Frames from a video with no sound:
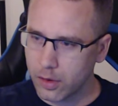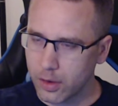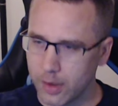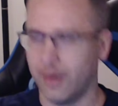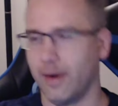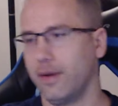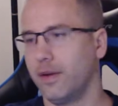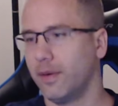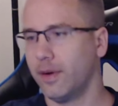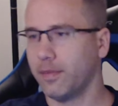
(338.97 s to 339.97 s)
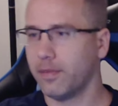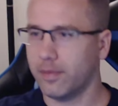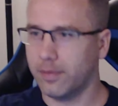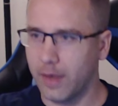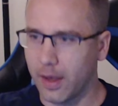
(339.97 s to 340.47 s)
All right, you know what?
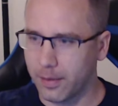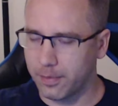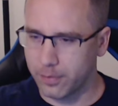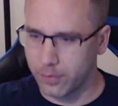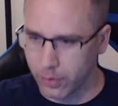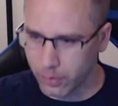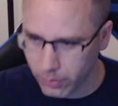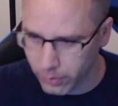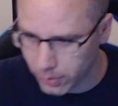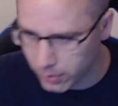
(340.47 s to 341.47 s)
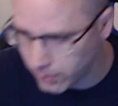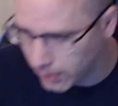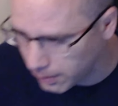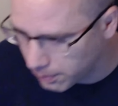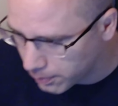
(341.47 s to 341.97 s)
Yeah, we're gonna do
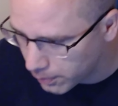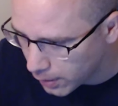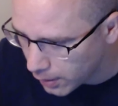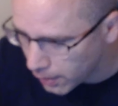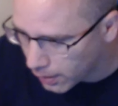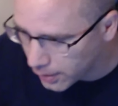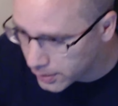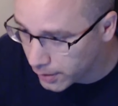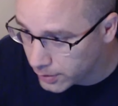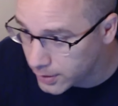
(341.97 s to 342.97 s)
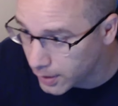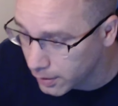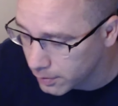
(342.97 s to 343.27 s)
that. That's how it's staying.